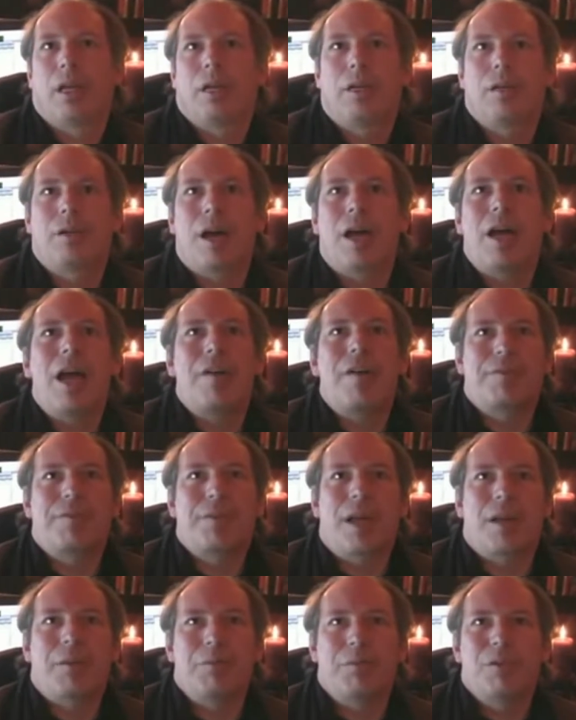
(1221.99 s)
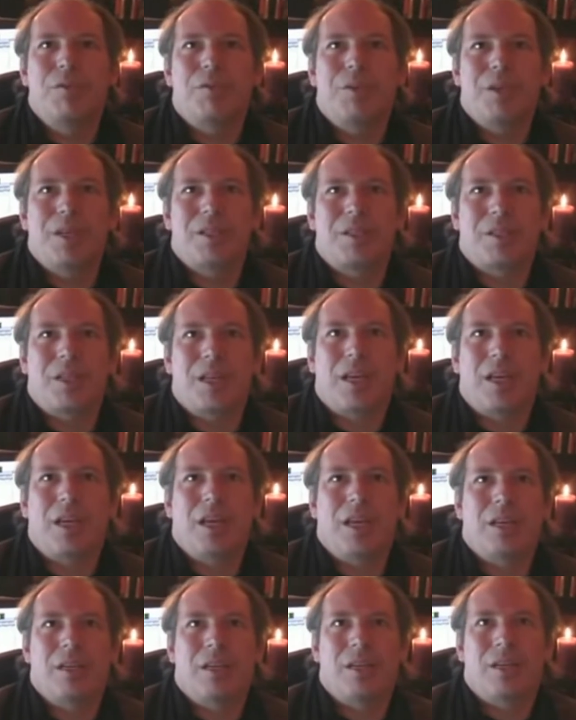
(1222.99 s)
I have done movies
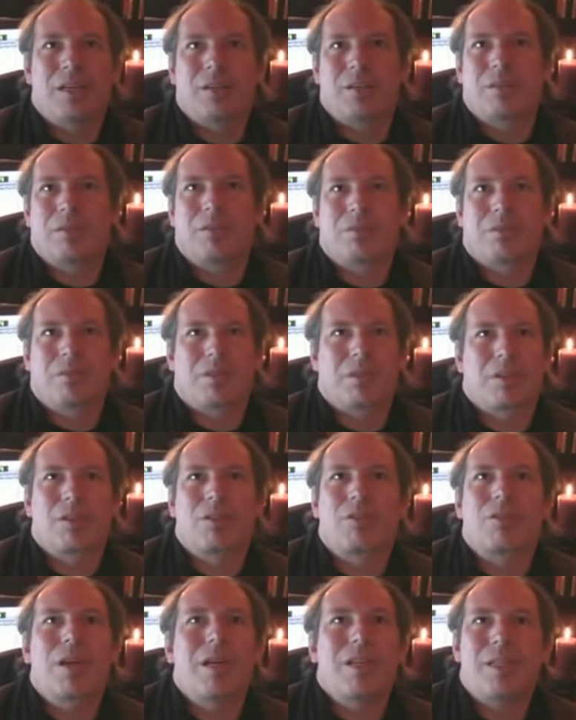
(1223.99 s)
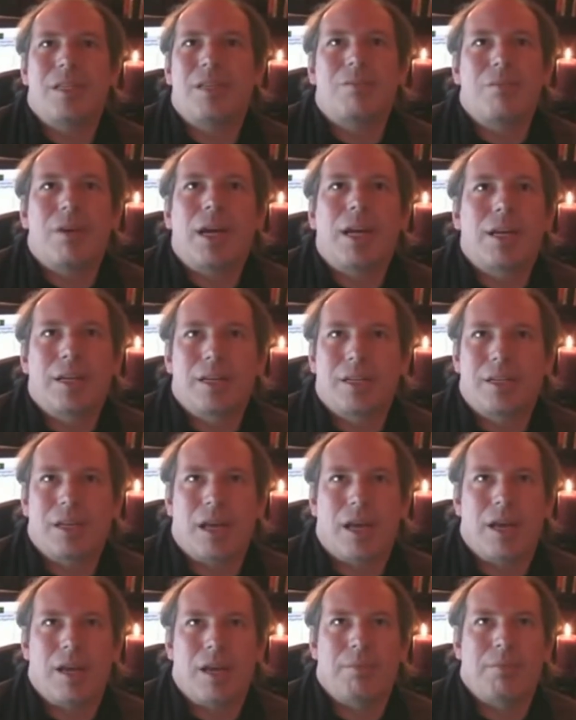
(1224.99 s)
in crazy record
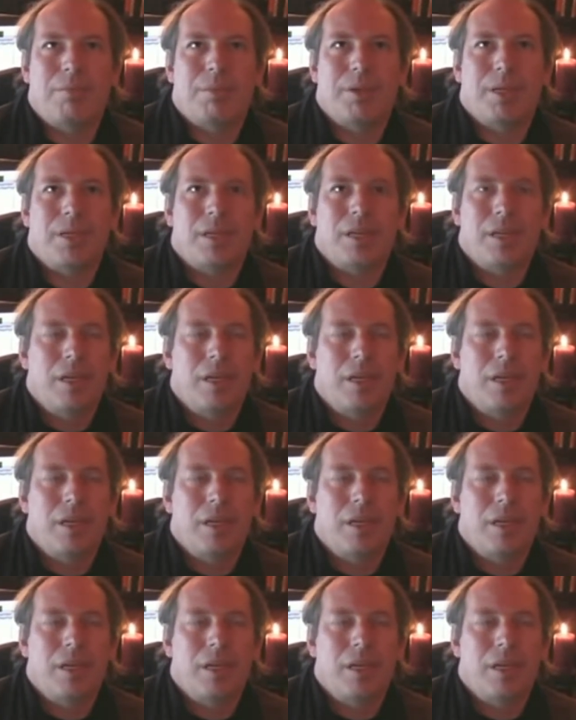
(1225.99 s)
time, but